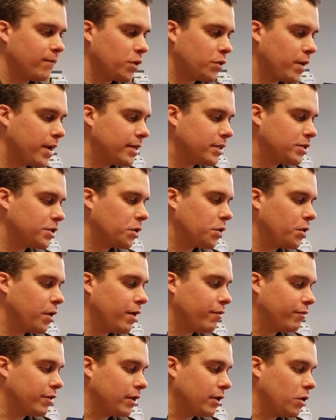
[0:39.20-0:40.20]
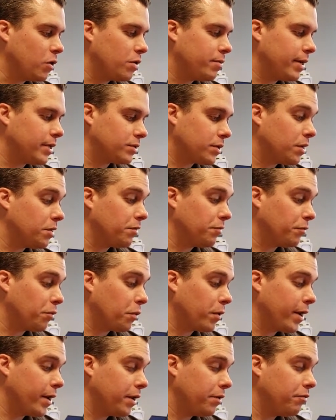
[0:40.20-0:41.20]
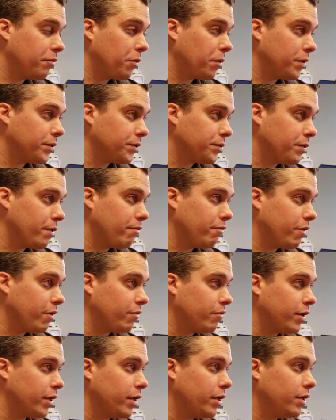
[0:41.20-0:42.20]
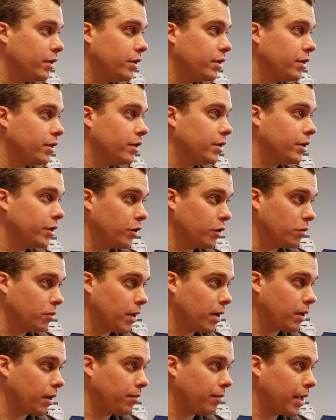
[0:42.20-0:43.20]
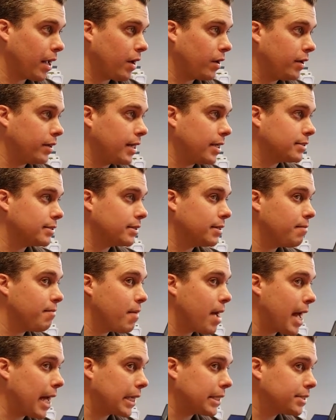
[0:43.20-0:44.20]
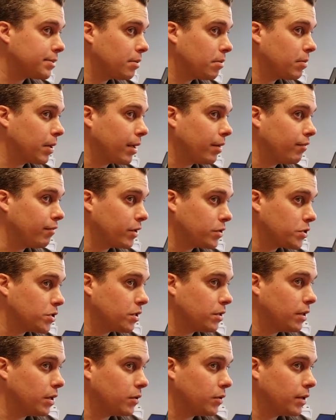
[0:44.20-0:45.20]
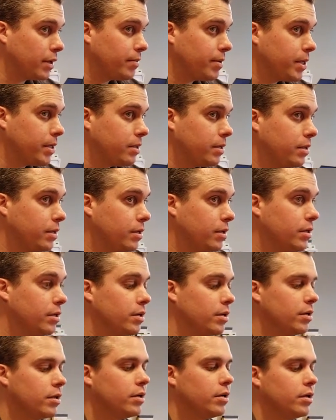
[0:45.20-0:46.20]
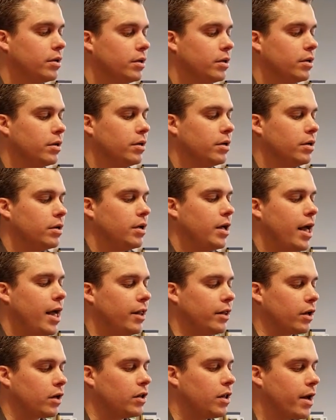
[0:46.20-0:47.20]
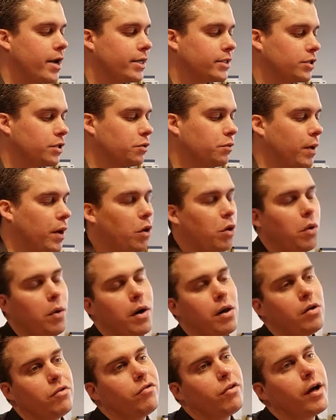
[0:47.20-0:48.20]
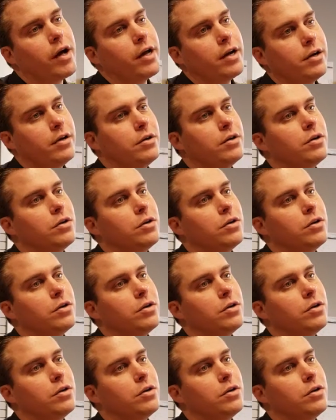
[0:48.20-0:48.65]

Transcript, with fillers: credit score, if the loan amount's under 484, 350 here in Whatcom County, that's the maximum conventional loan limit, and the clients are well qualified,